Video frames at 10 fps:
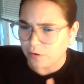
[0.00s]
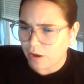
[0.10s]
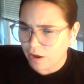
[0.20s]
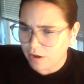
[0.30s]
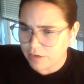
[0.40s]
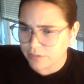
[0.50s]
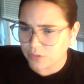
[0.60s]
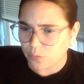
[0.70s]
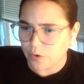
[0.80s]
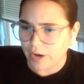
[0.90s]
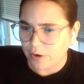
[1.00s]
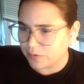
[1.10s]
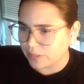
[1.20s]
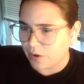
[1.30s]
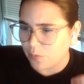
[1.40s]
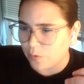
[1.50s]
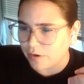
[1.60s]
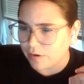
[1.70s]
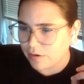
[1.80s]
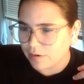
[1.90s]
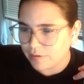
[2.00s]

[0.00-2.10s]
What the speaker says: feral hogs, or how does that work?